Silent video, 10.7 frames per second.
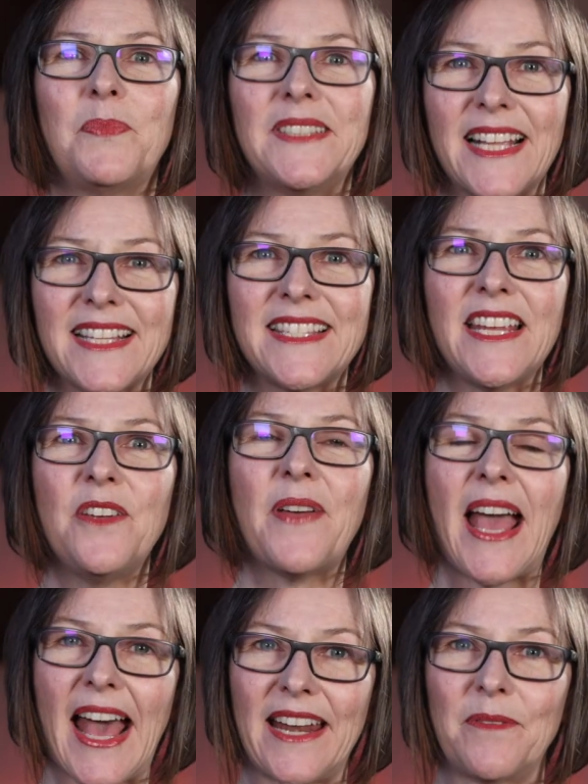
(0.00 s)
But let's say you've
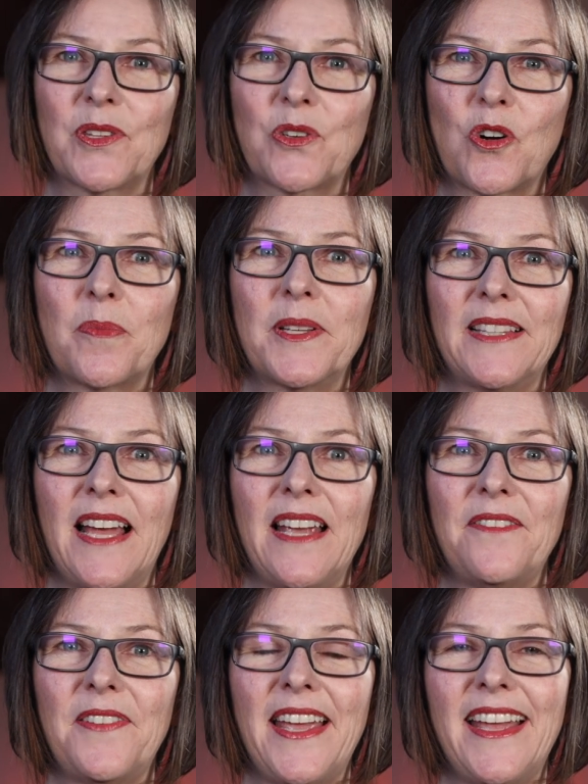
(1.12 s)
had it with corporate
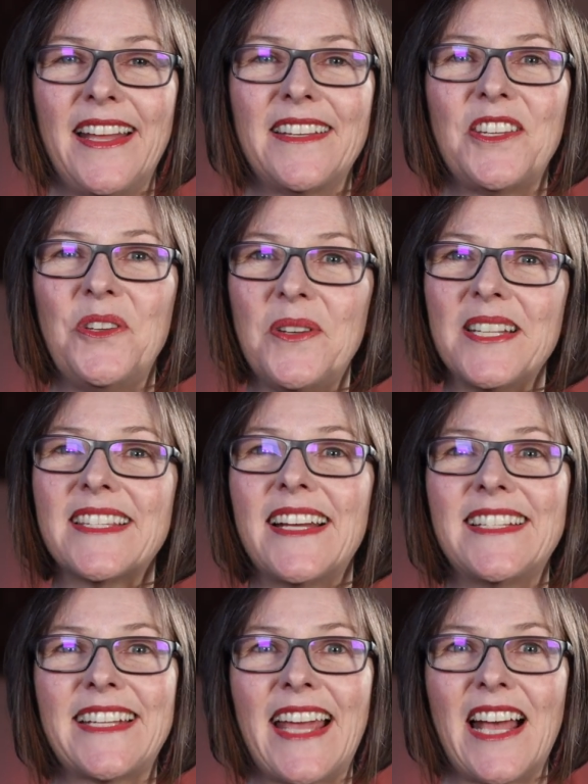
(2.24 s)
life and you decide
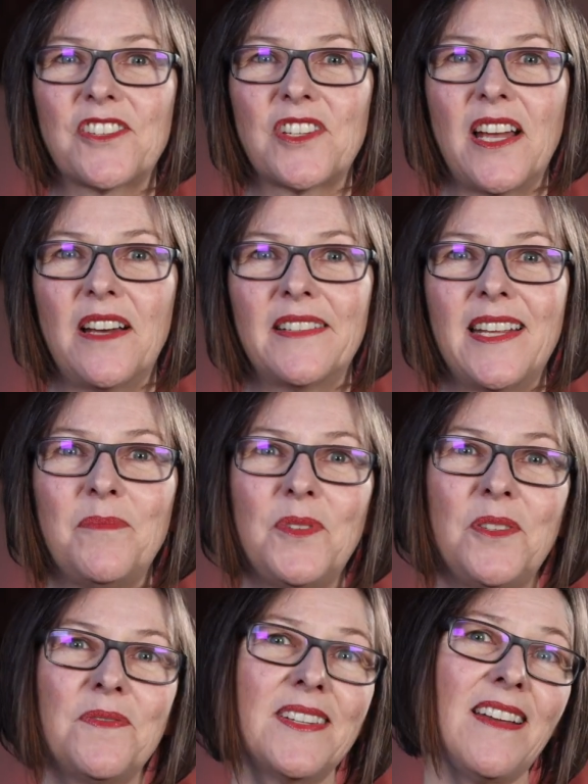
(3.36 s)
to cash out and
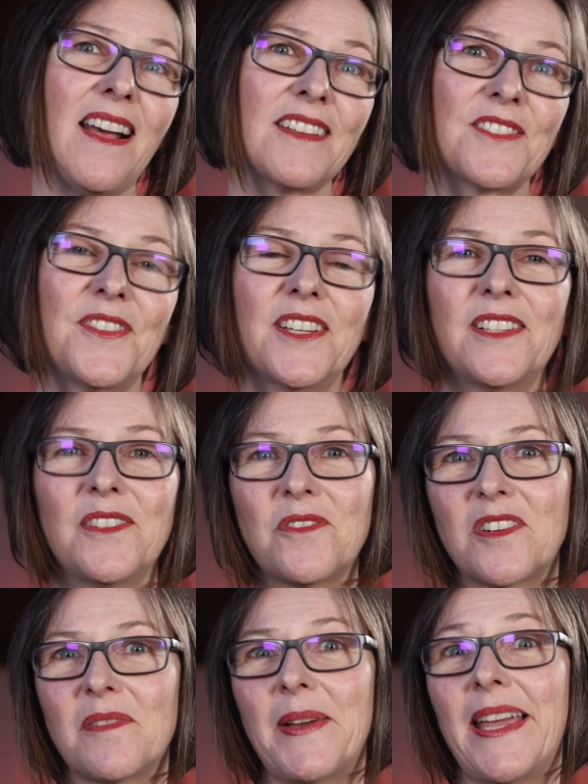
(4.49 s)
move to Knoxville
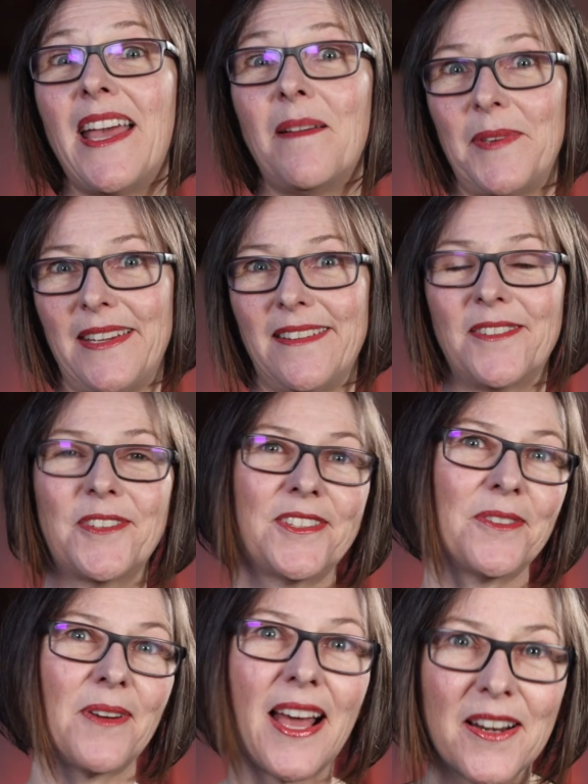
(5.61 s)
or Miami or
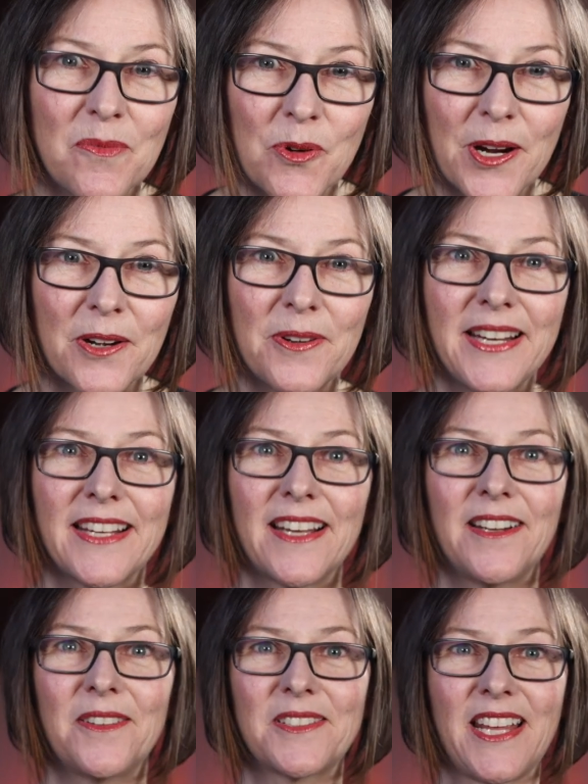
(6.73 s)
Dorado, Puerto
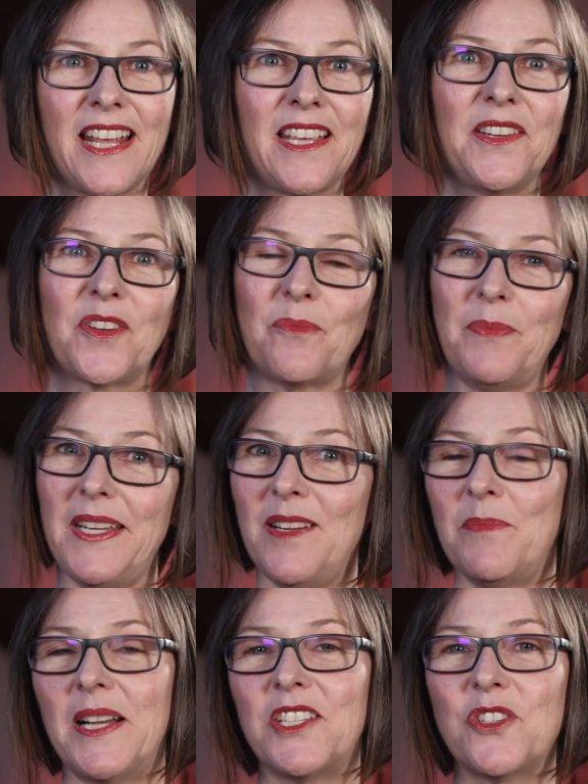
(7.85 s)
Rico, taking your big
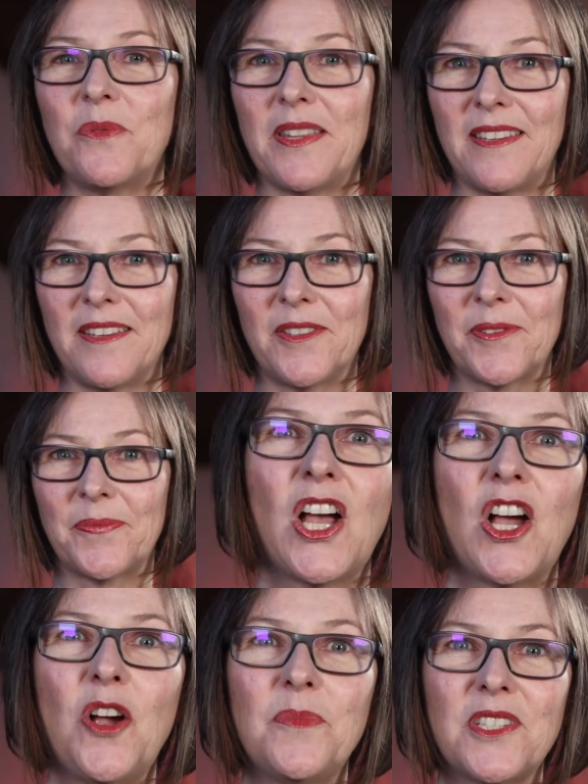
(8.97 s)
budget with you.
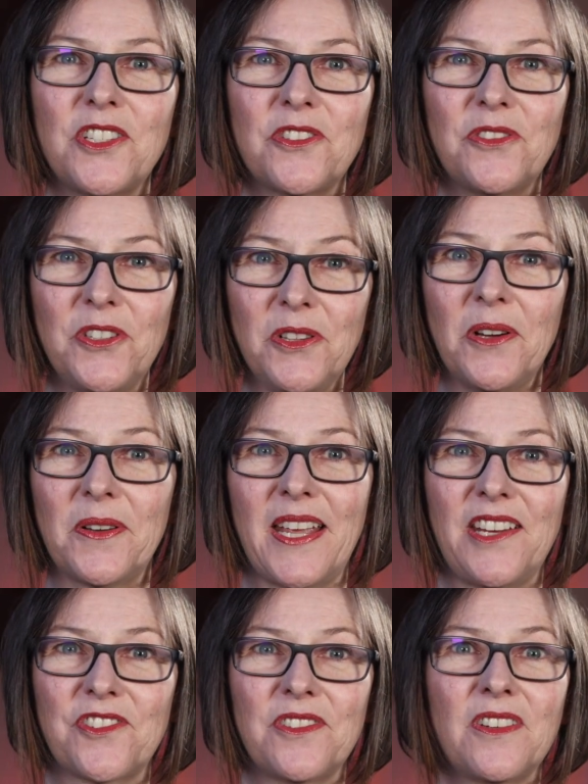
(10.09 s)
Homes in your new
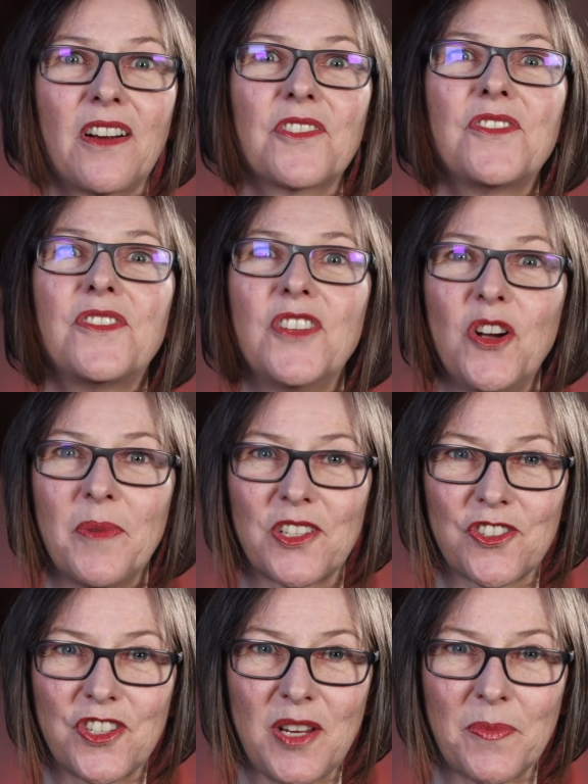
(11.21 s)
location are so
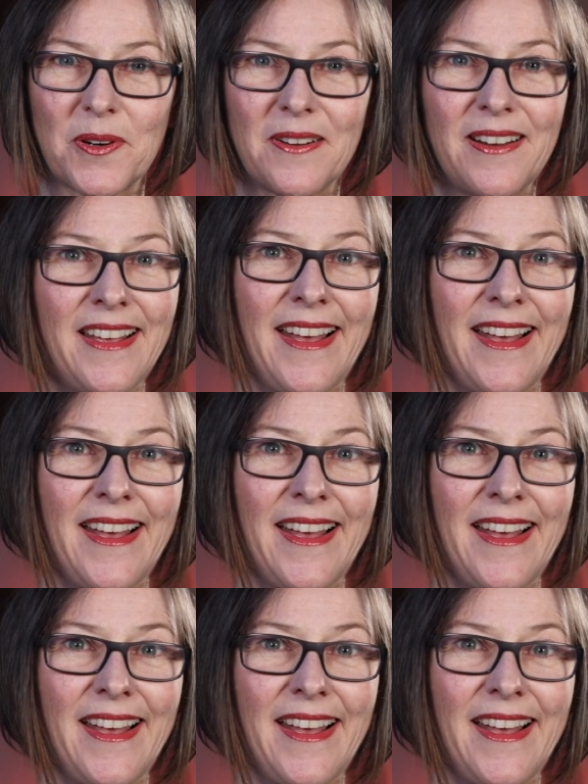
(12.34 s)
much cheaper.